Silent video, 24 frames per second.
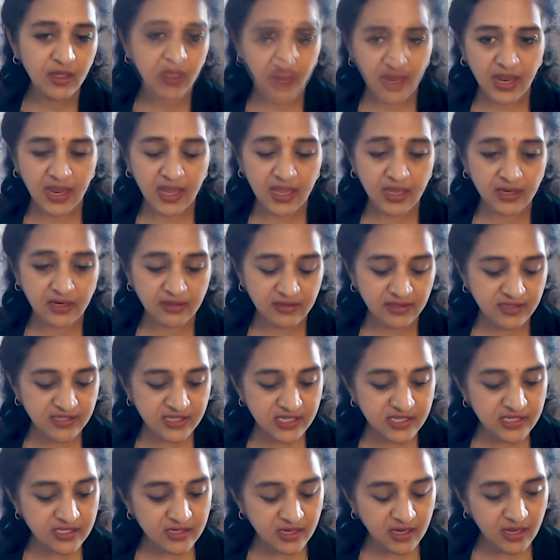And this
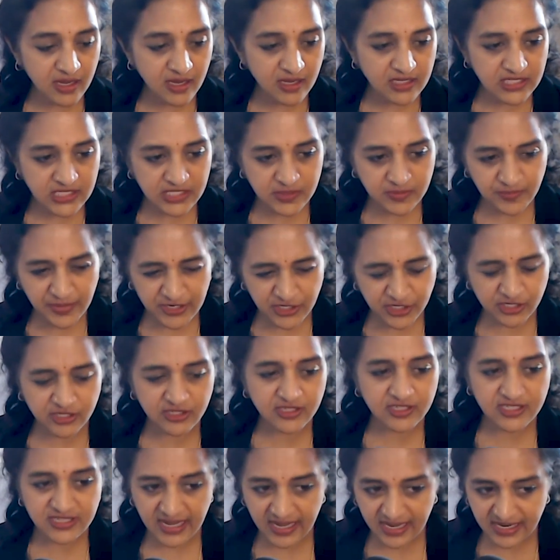is a
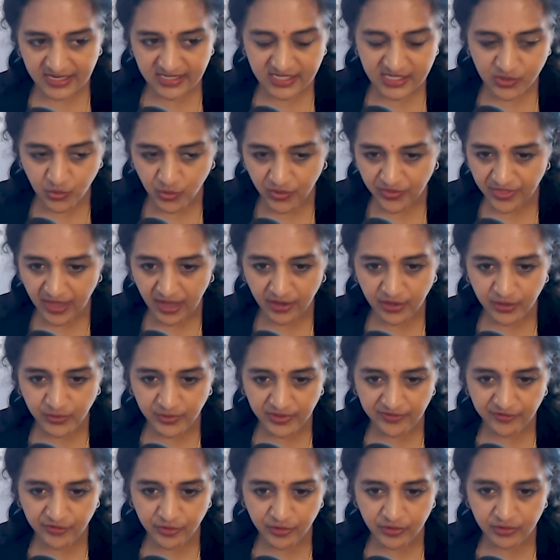specialist access without a
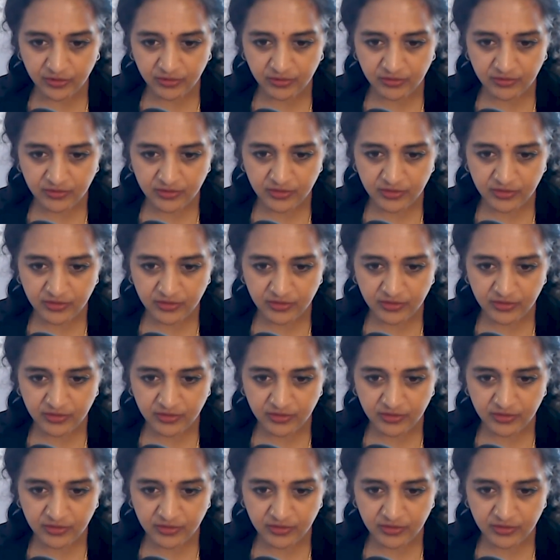referral.